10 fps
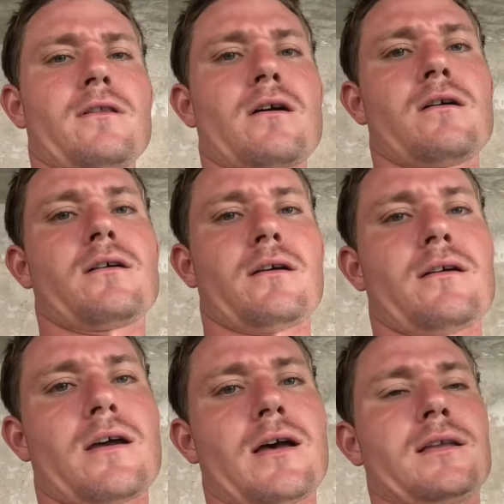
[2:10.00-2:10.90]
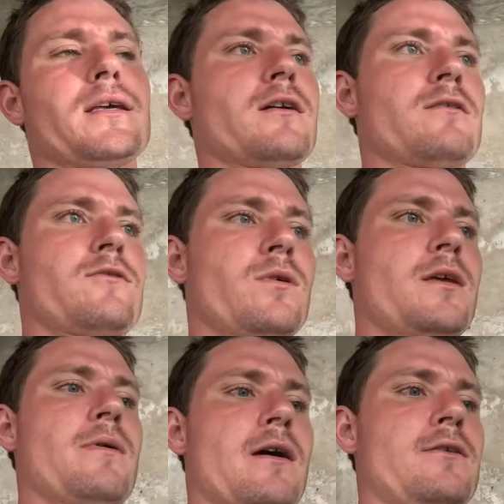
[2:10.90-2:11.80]
long leader of
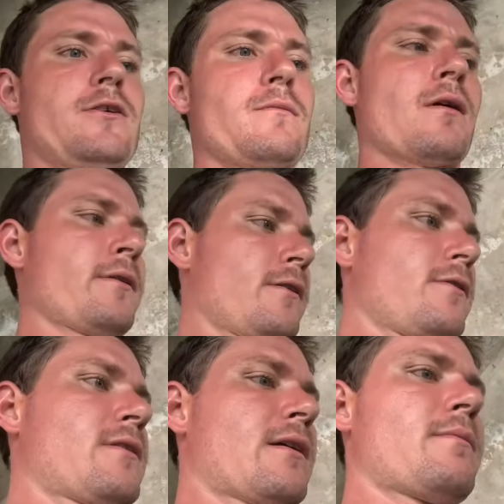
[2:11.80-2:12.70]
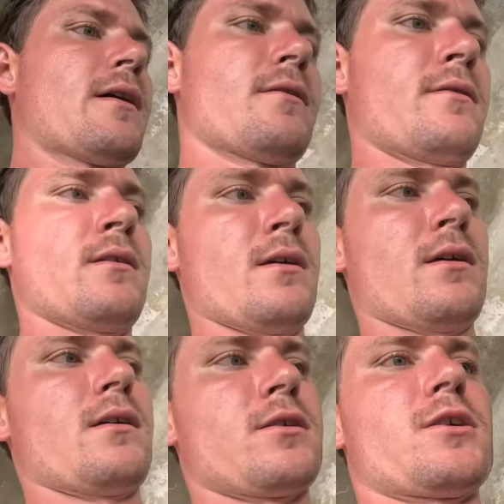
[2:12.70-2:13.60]
20 pound. You could probably go to 10 pound.
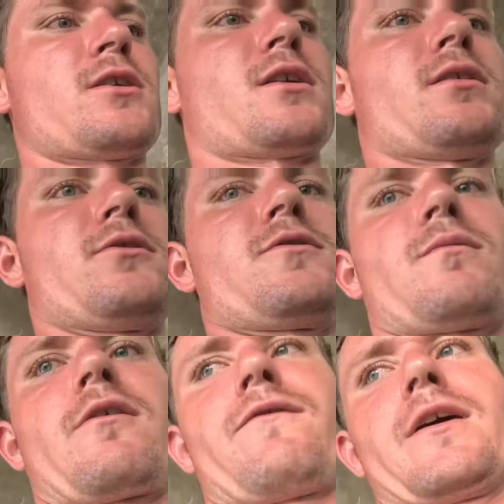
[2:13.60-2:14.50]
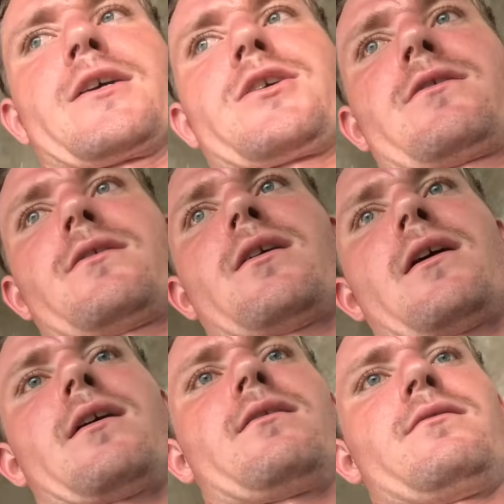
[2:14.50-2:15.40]
You're just gonna lose more fish
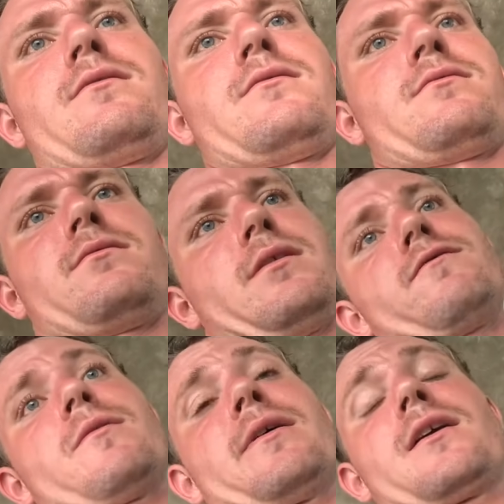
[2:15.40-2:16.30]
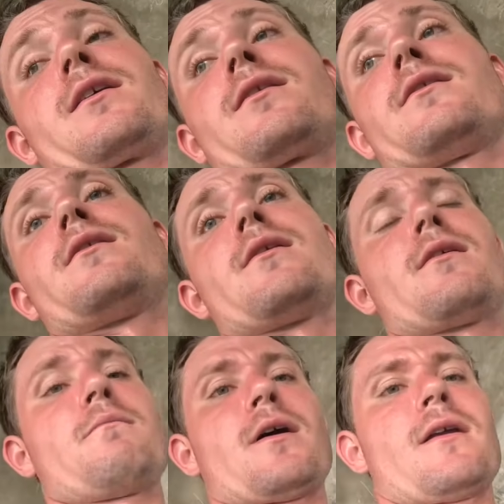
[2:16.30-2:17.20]
if they're bigger.
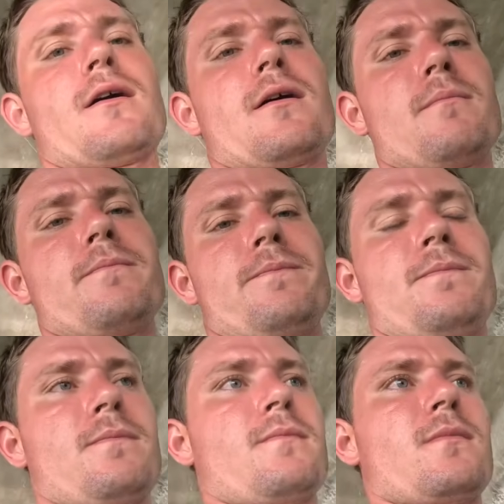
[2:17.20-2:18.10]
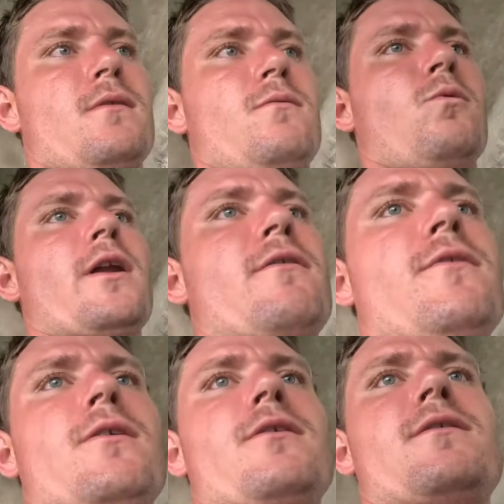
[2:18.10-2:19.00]
But what I've
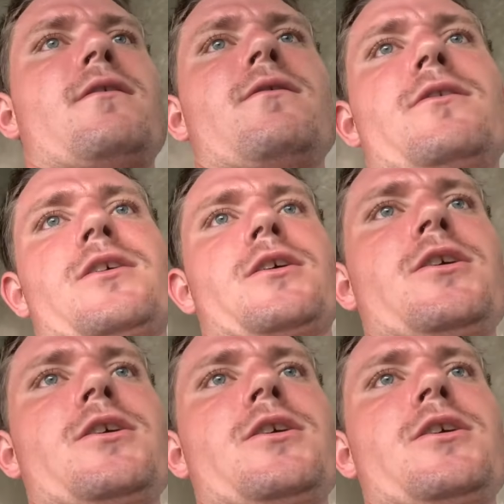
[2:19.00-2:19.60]
noticed, oh, there's a